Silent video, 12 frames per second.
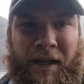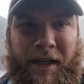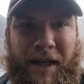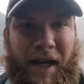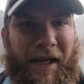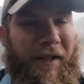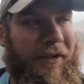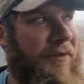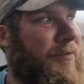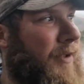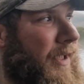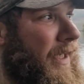Yeah, it
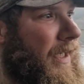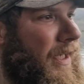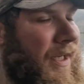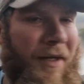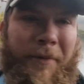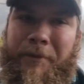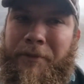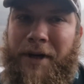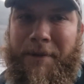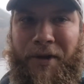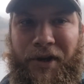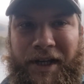looks pretty
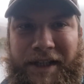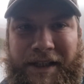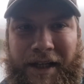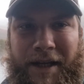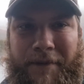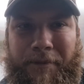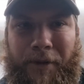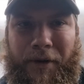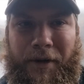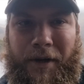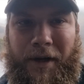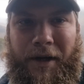murky today,
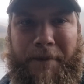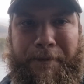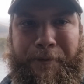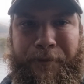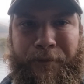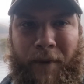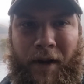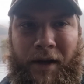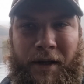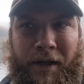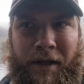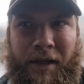but
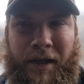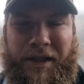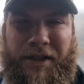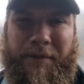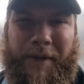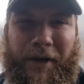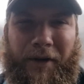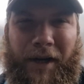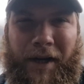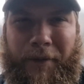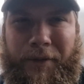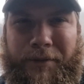it should be
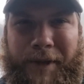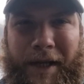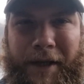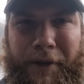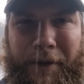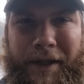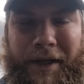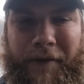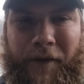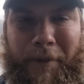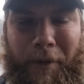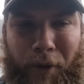alright once we get going. I've got my